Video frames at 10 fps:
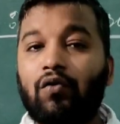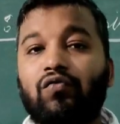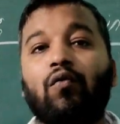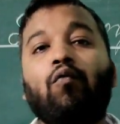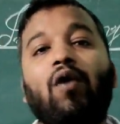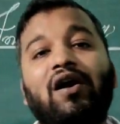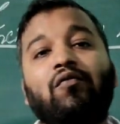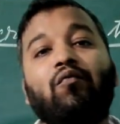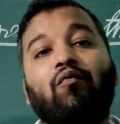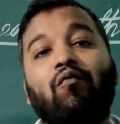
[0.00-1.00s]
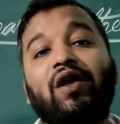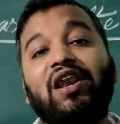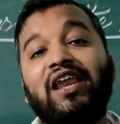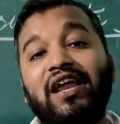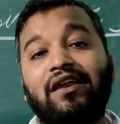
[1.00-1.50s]
So what we
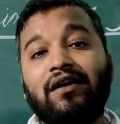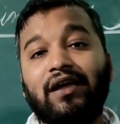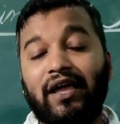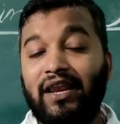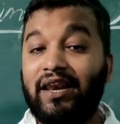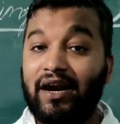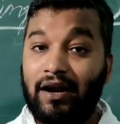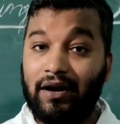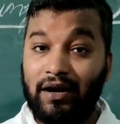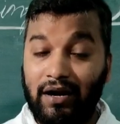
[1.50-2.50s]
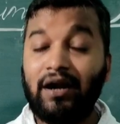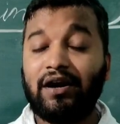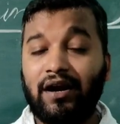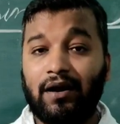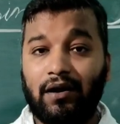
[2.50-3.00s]
need in
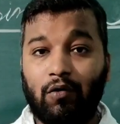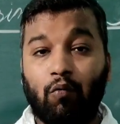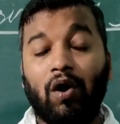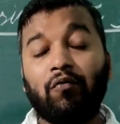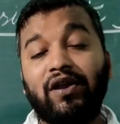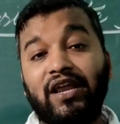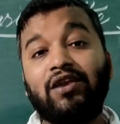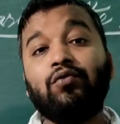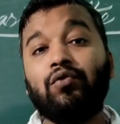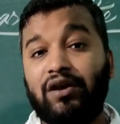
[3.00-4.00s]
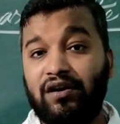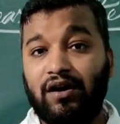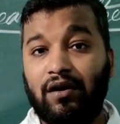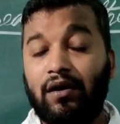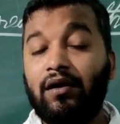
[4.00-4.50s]
return, what we need to do in return,